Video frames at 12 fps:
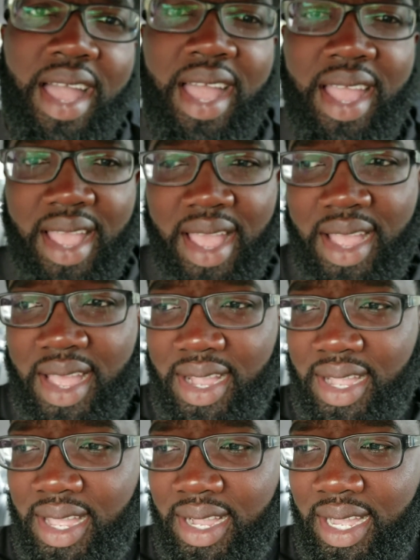
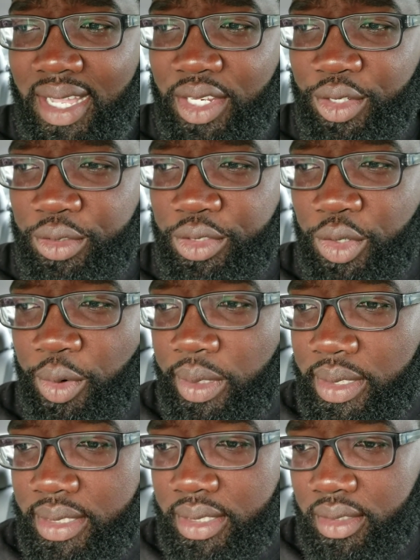I got a little
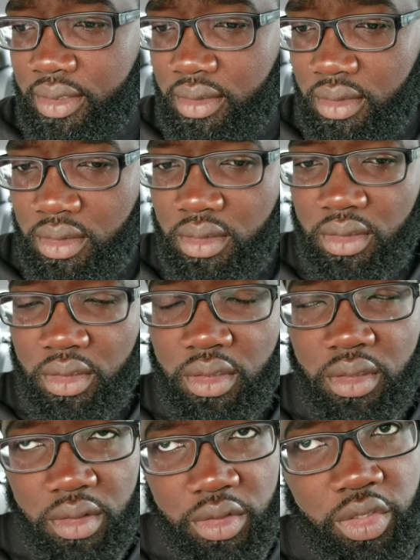story to tell, a
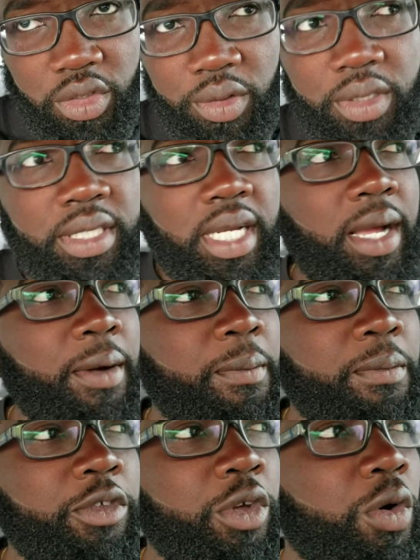little story time.
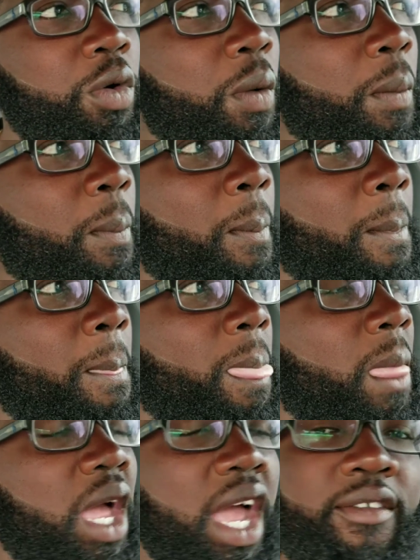So
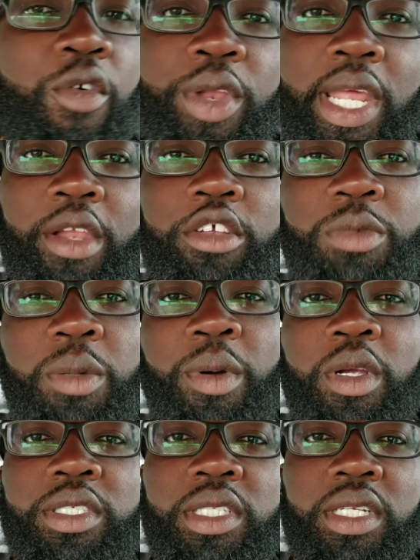everyone that knows me
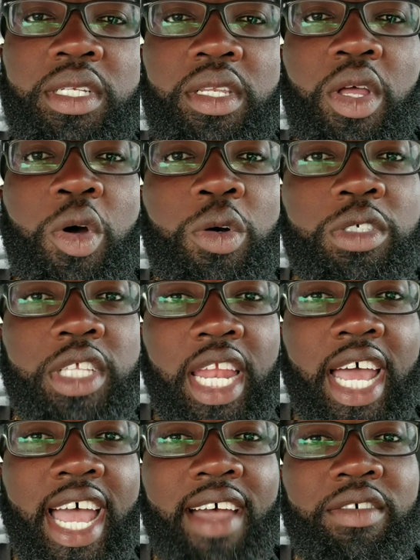personally knows that
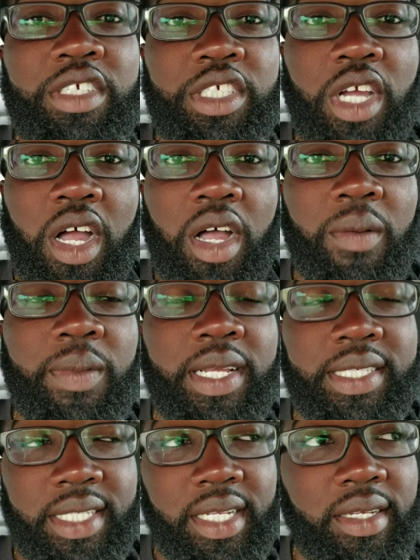I have a job
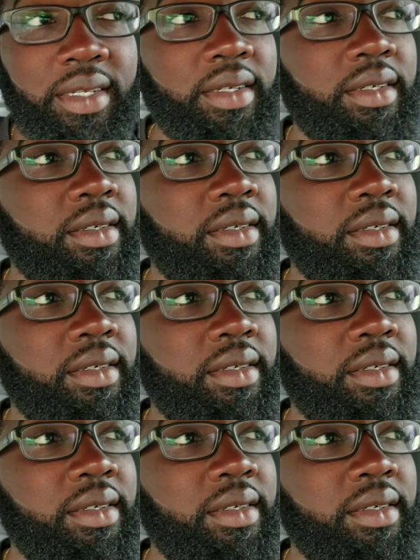that's like,